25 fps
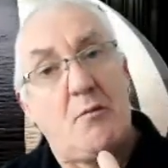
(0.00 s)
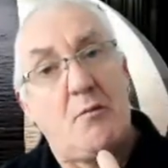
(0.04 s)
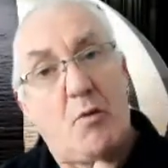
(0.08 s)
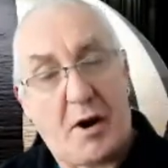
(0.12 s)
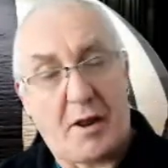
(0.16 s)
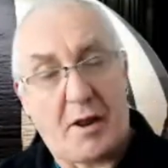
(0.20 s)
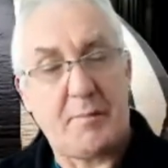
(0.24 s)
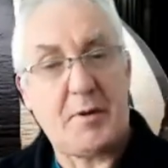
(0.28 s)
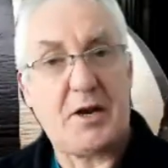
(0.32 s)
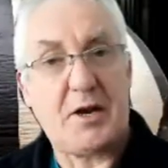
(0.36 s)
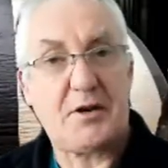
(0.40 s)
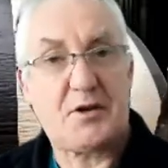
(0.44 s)

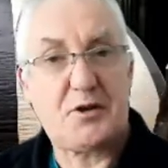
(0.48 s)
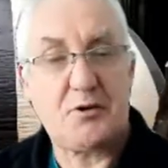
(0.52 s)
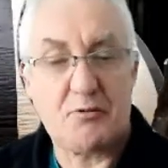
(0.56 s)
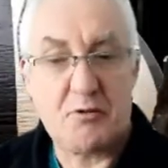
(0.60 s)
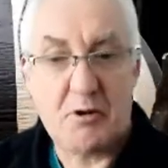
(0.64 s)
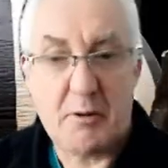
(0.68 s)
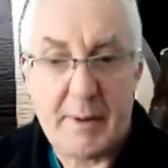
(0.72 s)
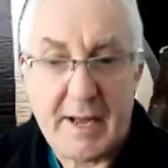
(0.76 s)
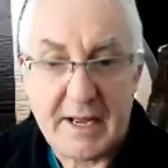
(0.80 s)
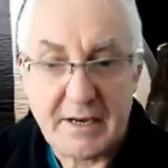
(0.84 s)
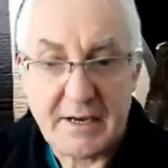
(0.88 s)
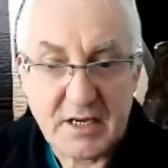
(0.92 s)
What I'm going to
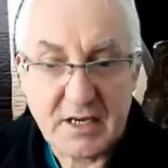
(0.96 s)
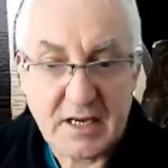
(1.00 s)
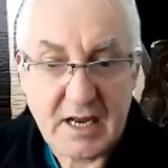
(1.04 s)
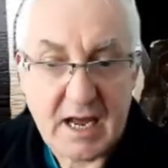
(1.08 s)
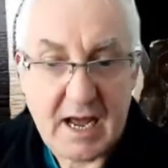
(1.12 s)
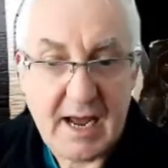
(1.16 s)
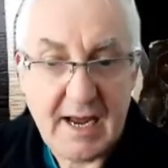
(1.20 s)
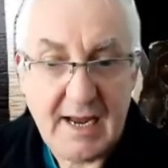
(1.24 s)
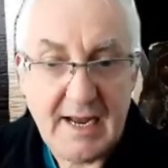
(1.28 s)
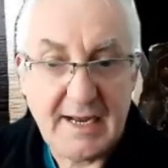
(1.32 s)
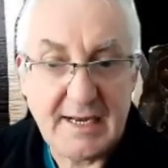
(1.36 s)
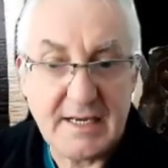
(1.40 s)
talk about
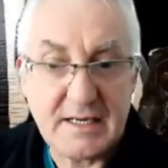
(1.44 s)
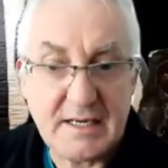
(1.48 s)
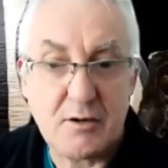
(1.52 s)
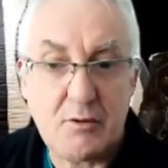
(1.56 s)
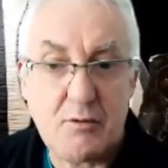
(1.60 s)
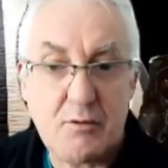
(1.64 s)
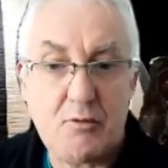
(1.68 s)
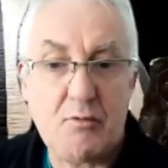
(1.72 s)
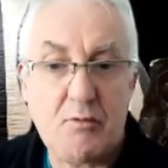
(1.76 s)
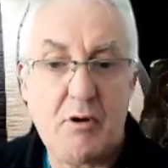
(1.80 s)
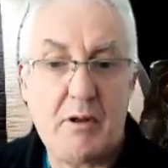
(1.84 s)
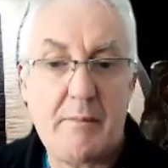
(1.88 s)
today is
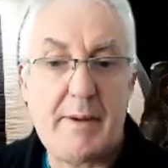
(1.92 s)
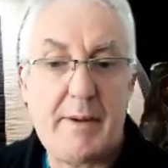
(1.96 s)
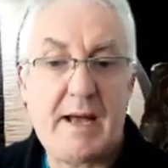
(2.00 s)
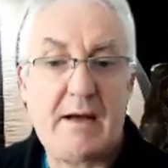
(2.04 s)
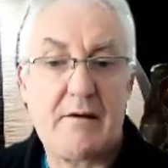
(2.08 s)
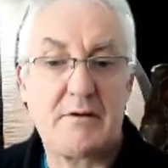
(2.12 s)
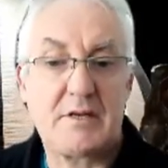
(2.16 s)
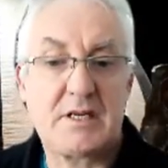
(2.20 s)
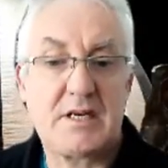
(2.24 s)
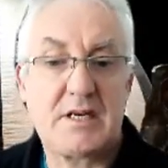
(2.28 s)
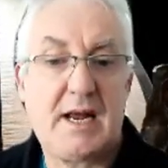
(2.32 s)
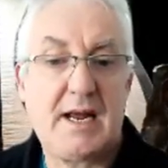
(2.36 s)
all
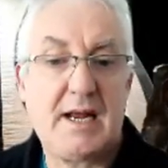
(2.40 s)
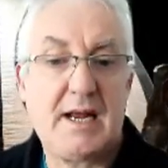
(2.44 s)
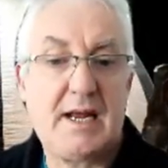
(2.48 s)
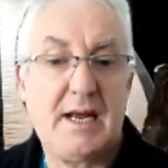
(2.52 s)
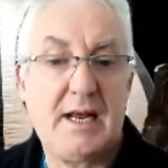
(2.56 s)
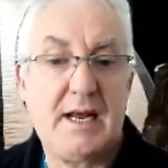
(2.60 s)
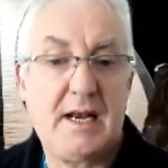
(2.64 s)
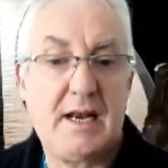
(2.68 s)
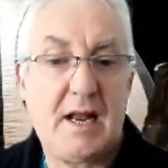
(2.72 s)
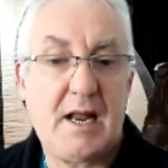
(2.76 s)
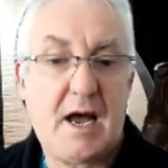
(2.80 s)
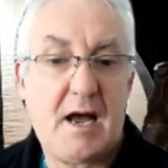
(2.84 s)
about
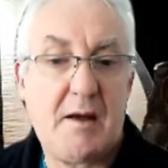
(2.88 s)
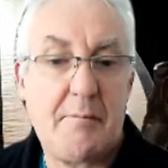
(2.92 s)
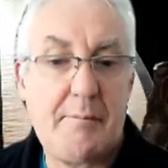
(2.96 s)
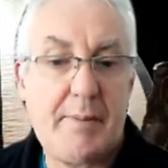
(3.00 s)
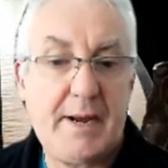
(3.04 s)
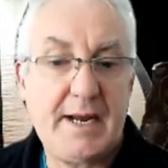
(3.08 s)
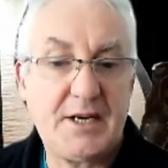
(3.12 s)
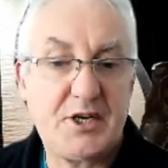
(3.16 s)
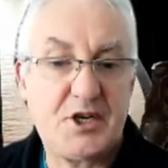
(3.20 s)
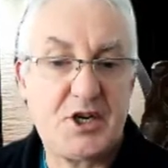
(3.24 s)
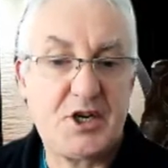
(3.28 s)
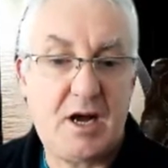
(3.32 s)
taking a
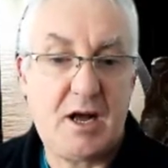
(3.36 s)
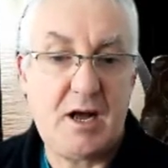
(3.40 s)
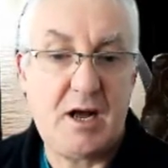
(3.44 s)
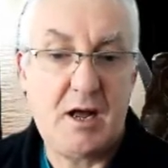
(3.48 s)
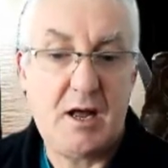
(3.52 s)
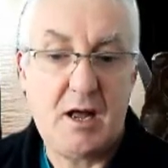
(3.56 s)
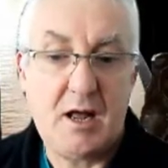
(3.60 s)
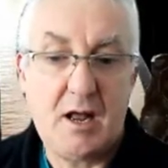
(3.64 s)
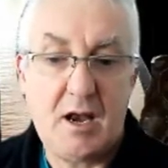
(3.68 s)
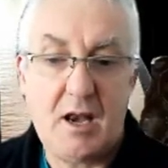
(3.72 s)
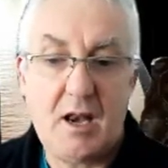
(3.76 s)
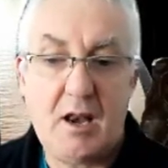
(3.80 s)

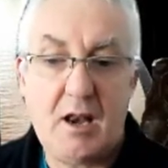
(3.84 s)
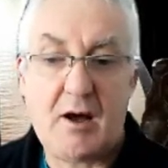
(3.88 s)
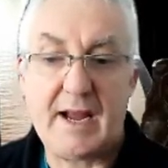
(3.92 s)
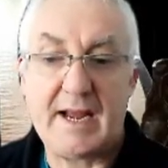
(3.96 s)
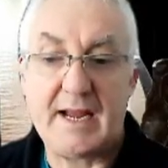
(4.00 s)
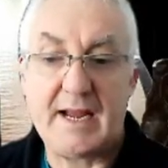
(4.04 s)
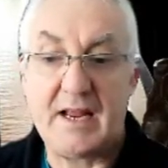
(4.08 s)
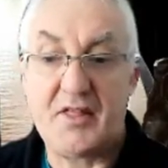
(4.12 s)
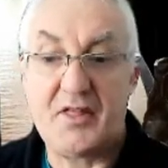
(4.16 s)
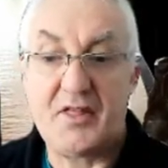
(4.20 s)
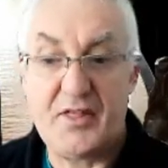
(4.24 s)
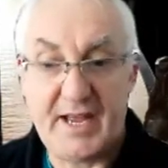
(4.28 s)
picture
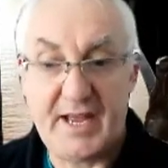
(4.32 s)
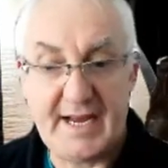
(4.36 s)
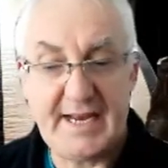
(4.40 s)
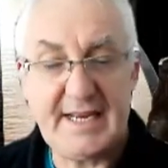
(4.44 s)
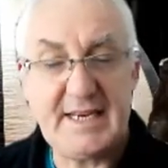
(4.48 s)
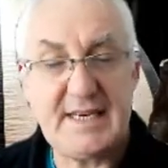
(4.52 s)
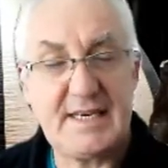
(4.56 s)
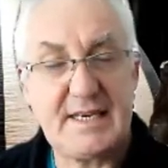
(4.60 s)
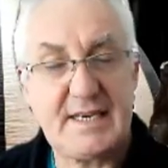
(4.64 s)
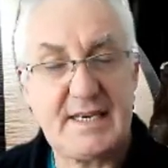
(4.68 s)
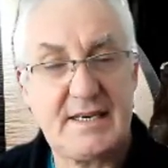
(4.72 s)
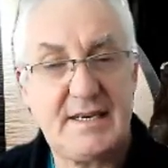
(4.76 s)
like
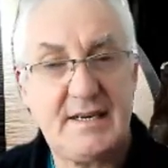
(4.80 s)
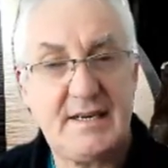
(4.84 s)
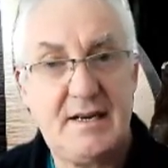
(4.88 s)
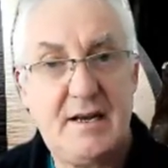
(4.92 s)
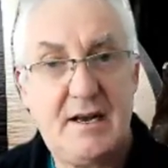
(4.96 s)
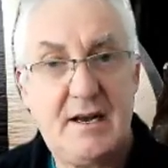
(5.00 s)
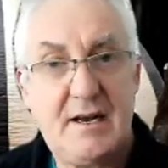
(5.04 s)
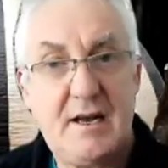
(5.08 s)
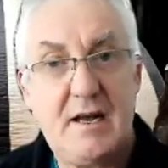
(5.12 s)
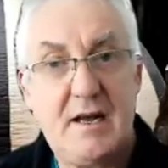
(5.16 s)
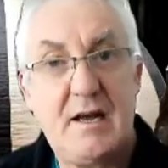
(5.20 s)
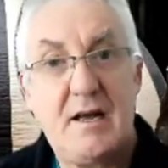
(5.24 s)
this,
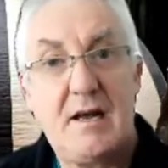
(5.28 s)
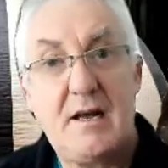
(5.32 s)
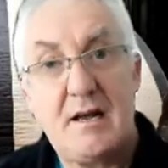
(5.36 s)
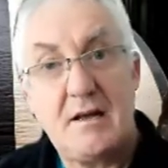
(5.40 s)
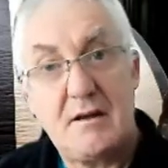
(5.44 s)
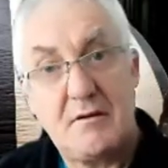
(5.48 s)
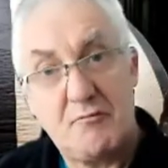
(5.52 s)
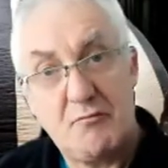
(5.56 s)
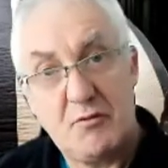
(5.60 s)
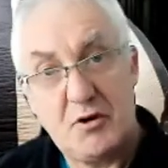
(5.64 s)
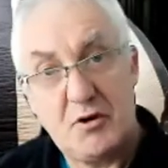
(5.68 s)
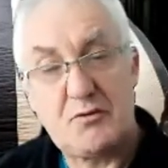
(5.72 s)

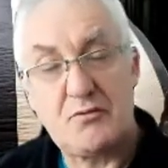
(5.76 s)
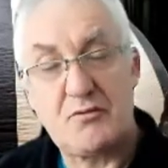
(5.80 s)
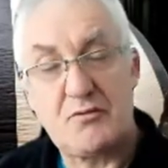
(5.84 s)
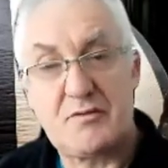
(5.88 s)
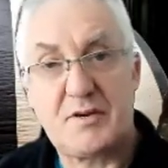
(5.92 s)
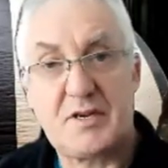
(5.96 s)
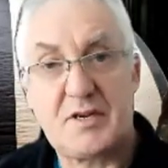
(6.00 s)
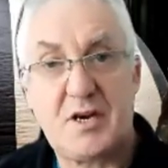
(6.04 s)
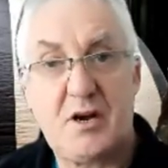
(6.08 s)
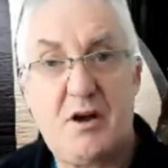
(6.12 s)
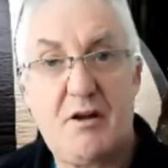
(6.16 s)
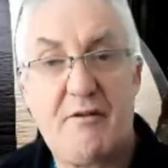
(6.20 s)
which
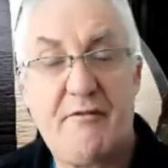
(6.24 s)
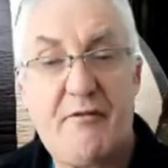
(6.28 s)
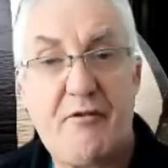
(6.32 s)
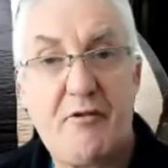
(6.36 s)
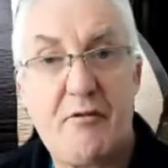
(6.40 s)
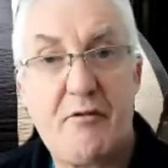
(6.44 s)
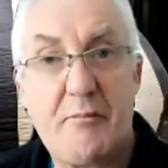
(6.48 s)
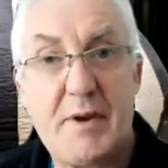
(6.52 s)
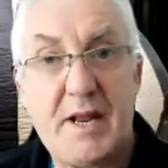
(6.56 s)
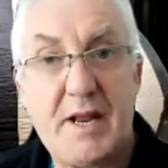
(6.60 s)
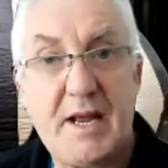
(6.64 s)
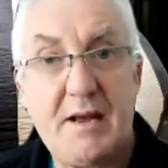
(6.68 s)
was returned
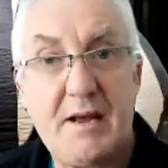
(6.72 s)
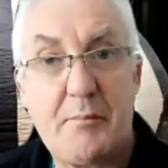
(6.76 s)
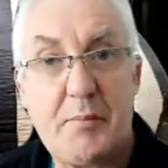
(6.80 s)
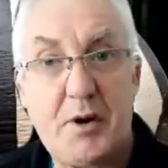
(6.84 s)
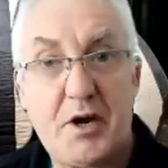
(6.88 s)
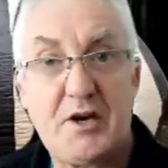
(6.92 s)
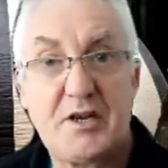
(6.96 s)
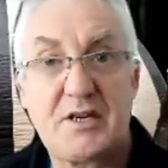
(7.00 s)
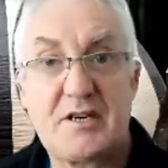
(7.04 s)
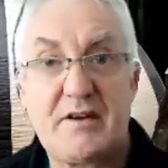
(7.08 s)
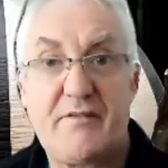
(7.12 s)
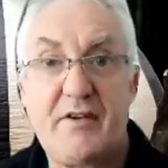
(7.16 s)
from the
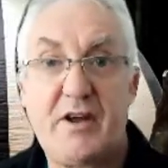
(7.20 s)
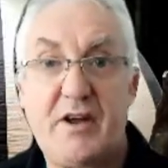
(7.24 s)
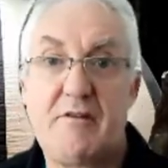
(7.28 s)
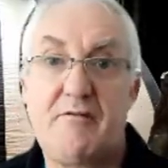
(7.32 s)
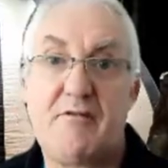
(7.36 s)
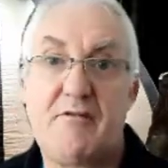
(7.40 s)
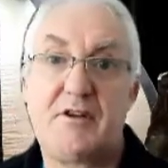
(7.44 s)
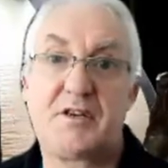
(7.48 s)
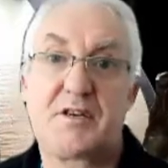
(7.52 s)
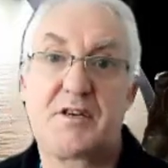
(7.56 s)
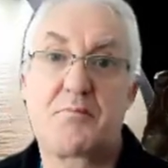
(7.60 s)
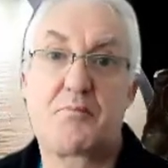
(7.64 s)

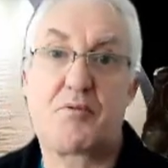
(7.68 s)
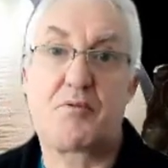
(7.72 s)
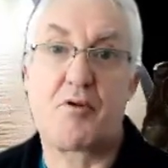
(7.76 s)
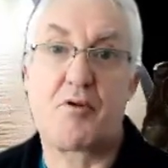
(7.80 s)
Perseverance